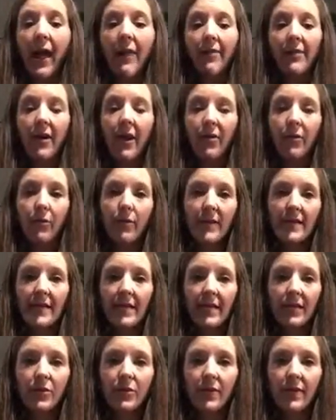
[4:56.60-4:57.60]
The other reason
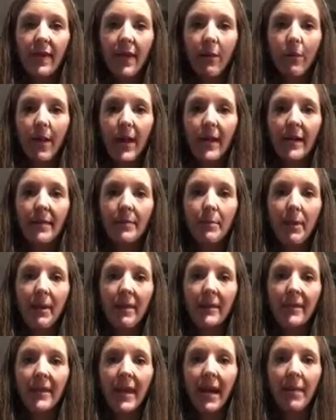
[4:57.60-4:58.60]
I do it that way is by
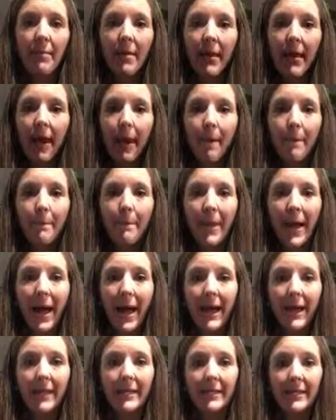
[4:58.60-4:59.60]
the time I come
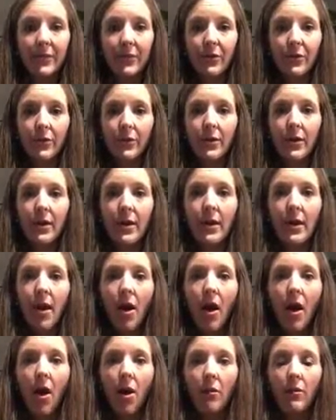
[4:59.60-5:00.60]
back to
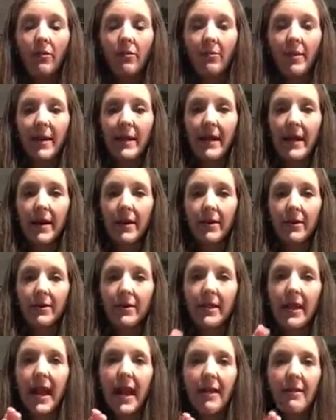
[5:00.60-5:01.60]
all of my
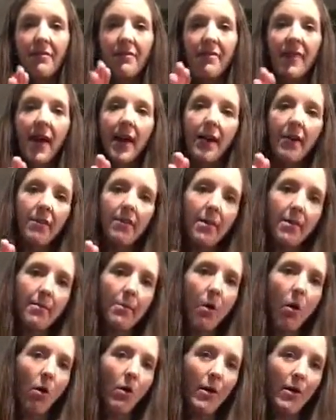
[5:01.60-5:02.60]
nails, I file them
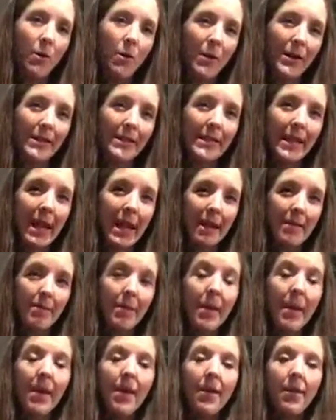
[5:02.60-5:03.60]
all at one time.
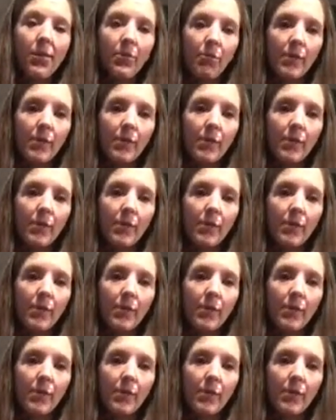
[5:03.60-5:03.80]
The